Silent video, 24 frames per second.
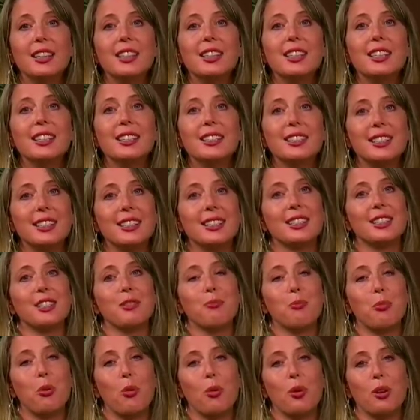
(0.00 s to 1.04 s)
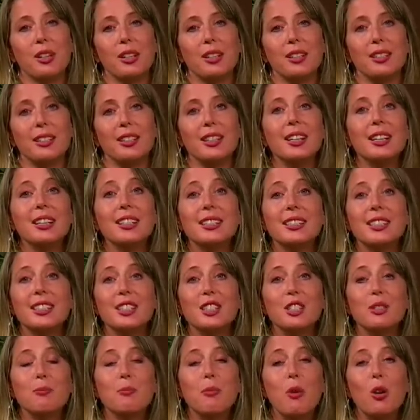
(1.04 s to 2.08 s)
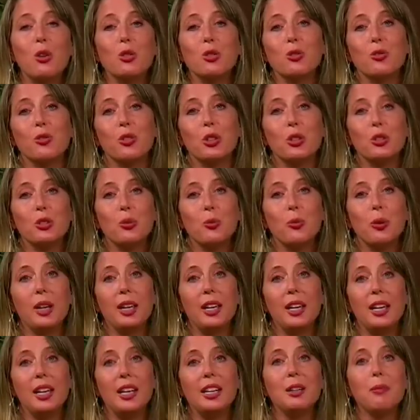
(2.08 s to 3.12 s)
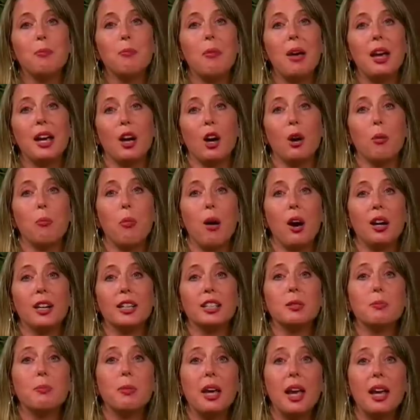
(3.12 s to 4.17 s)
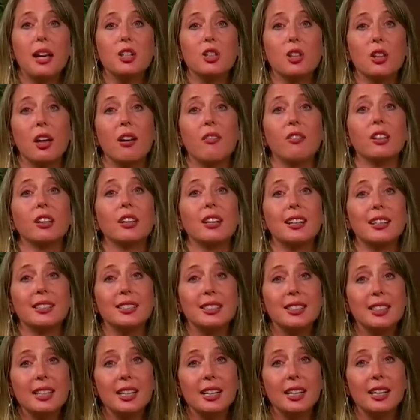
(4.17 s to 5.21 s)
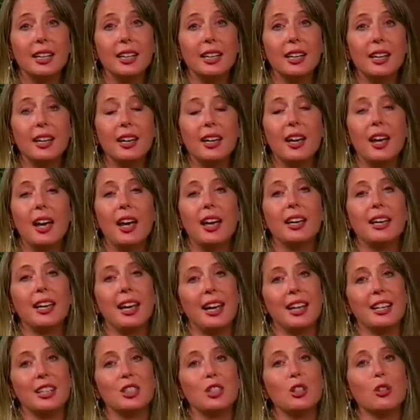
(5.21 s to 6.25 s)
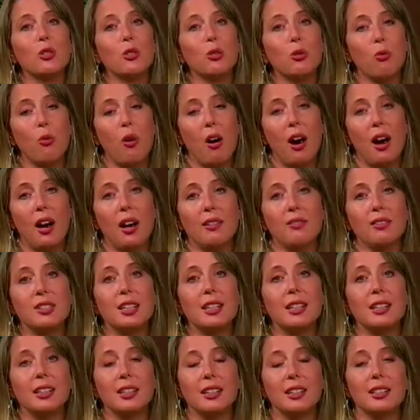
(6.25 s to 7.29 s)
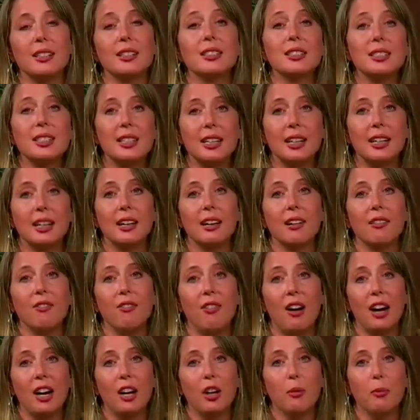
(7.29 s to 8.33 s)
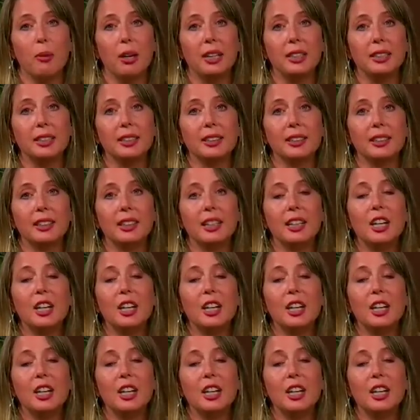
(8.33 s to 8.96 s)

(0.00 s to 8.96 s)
This is important since most foods we eat make our body's pH level acidic and cancer thrives in an acidic environment.